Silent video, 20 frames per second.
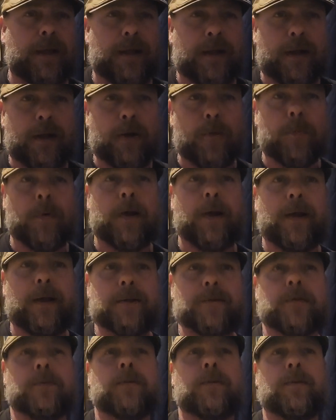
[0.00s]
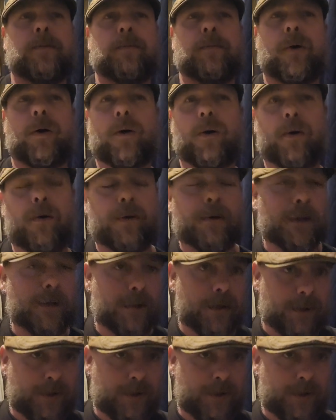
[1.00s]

and I hope I answered them all